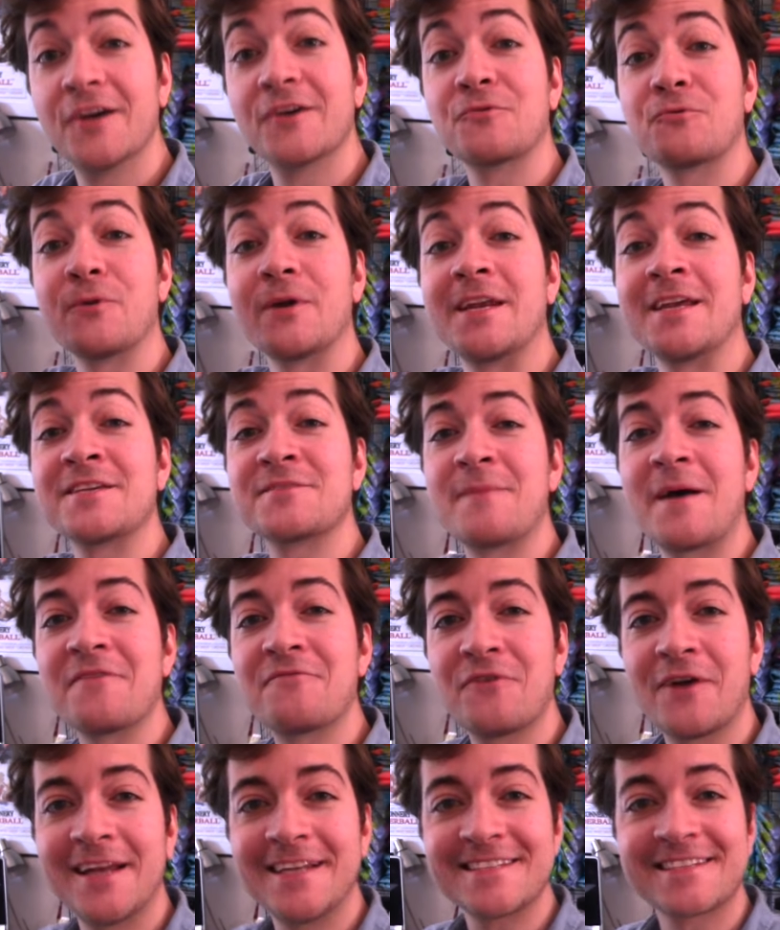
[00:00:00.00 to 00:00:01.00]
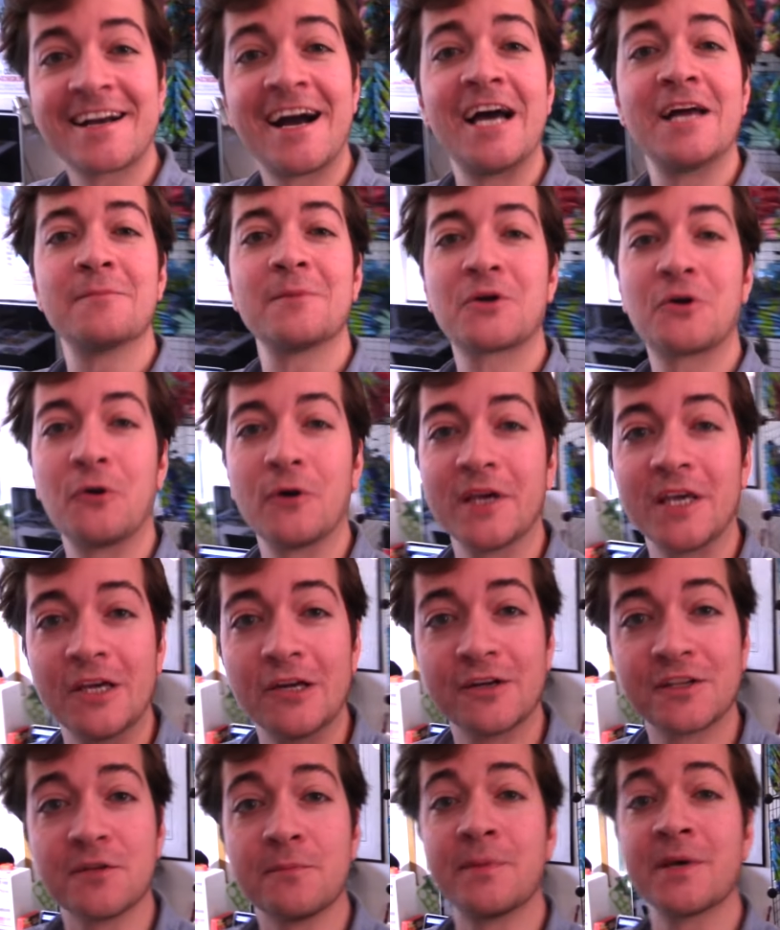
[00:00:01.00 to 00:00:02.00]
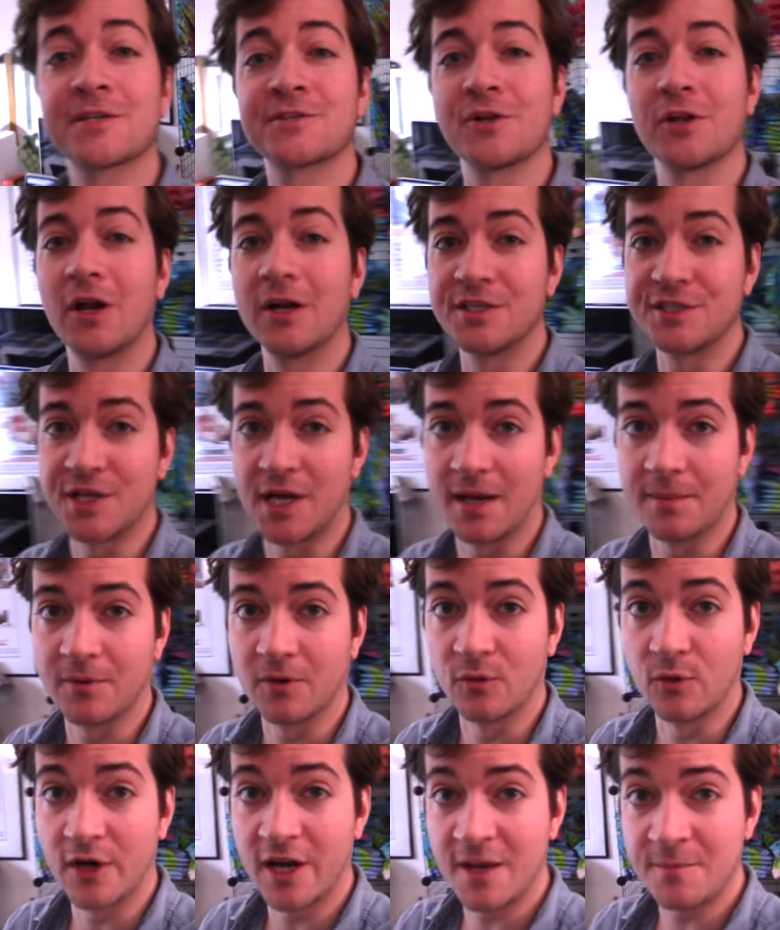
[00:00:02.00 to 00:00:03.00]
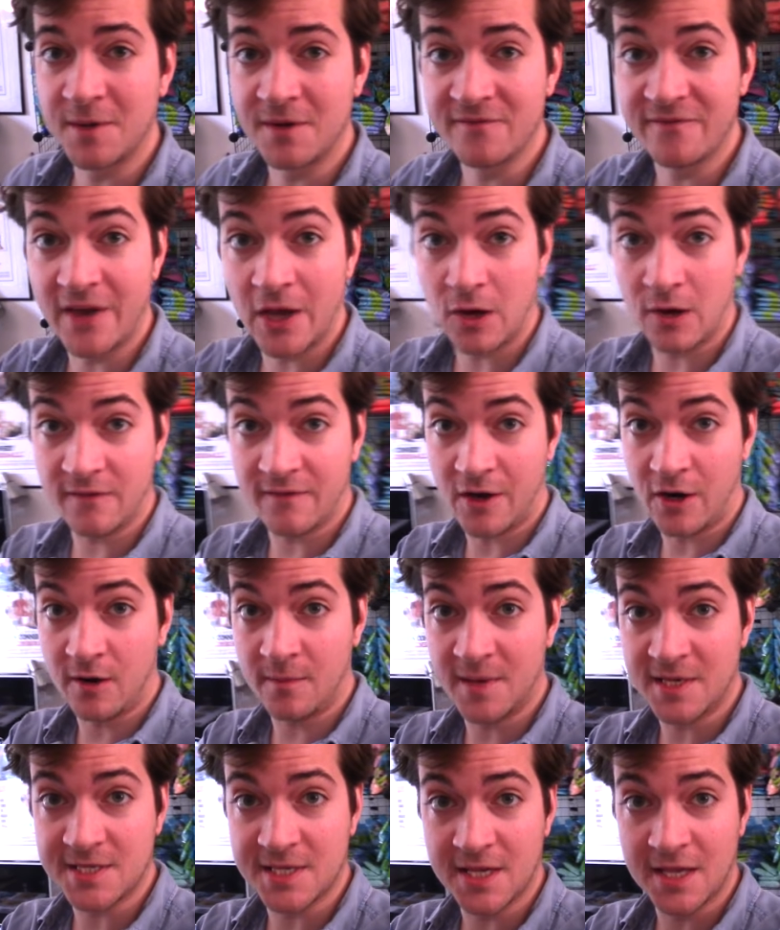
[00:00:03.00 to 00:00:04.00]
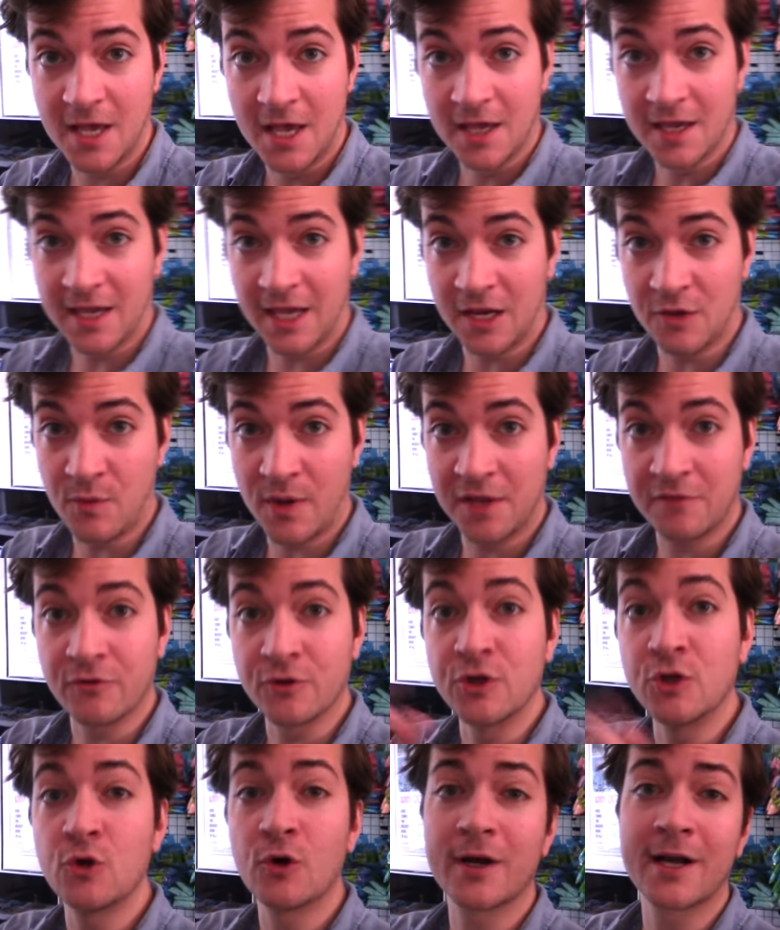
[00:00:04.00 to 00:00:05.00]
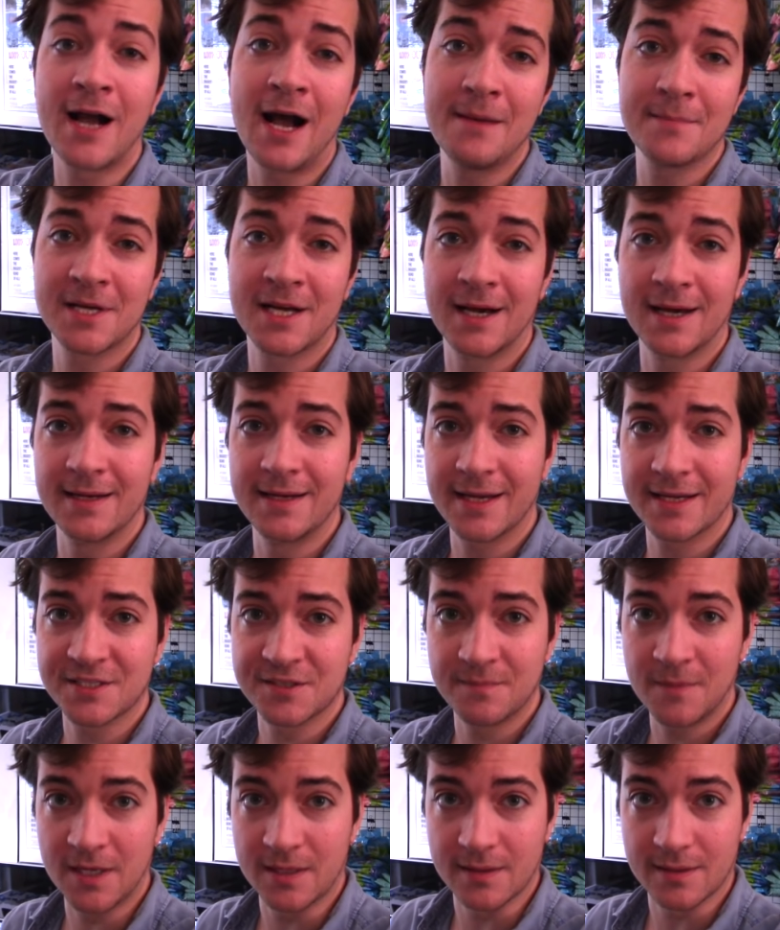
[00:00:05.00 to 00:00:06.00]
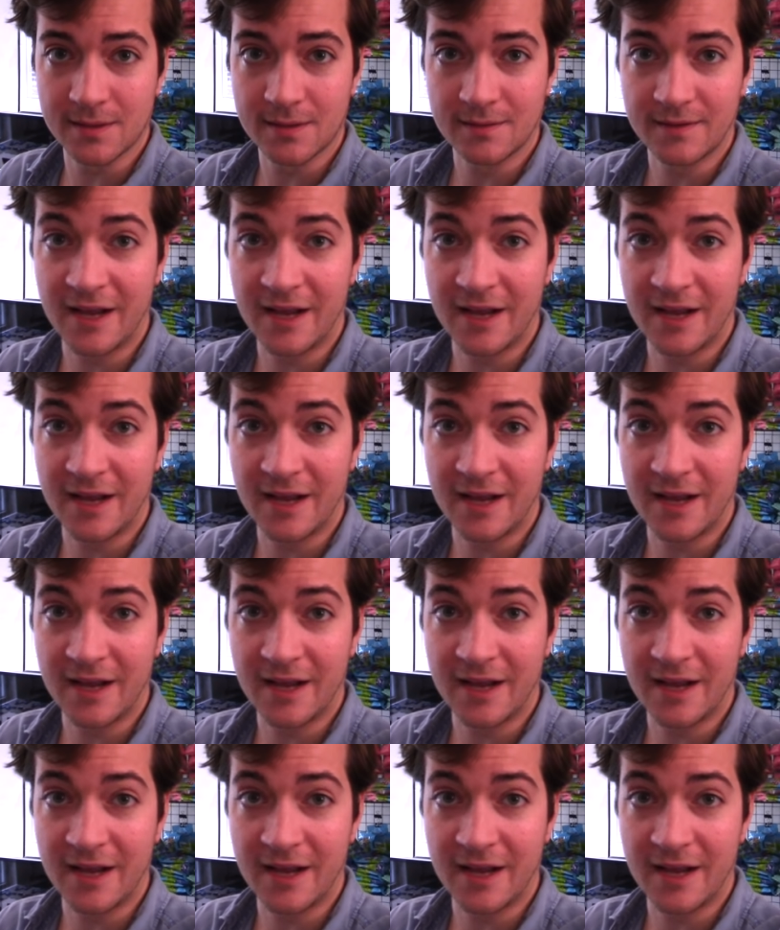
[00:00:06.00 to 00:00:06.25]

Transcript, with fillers: Greetings my friends, Kyle McCoy here at the Pixel Art Shop, where I've been very very busy getting ready for New York Comic Con next month.